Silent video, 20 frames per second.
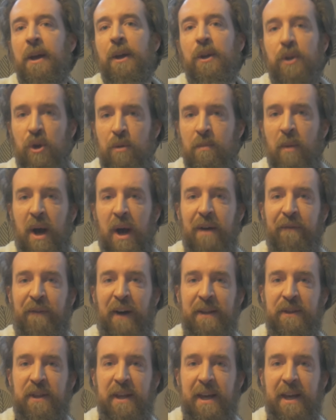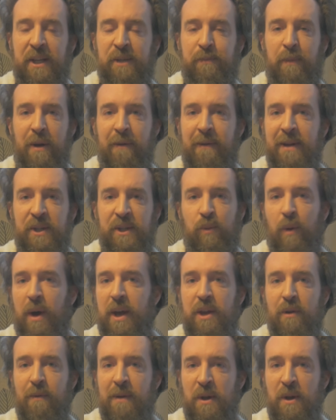You might have had the experience where
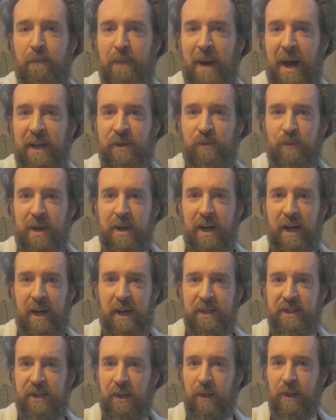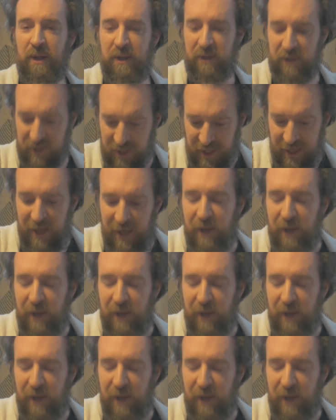you're in a band rehearsal and